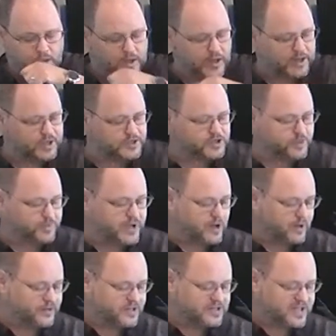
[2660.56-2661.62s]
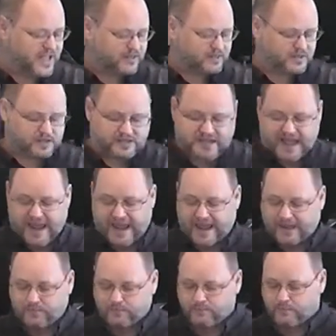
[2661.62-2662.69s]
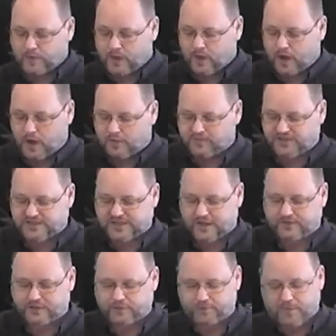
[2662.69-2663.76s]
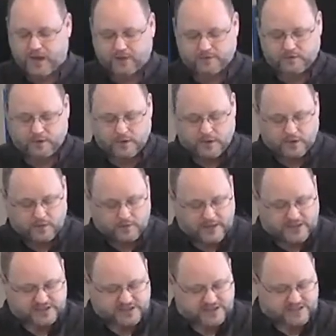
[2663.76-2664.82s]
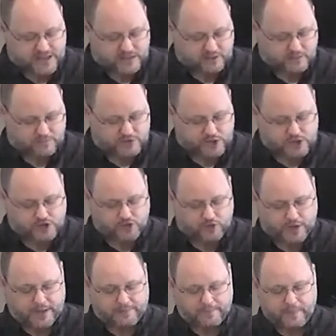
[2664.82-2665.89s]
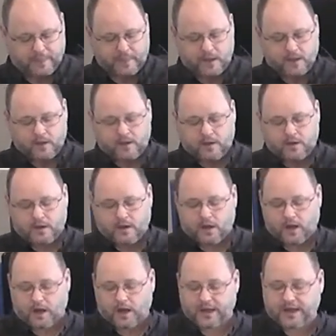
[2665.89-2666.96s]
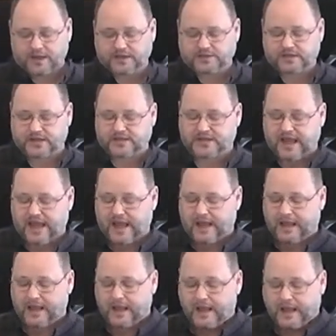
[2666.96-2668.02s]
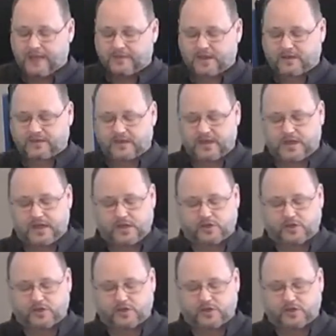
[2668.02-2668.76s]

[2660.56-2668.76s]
it is to be on the 10th day of the seventh month. That's the 10th of Tishri. Uh, it is a day that the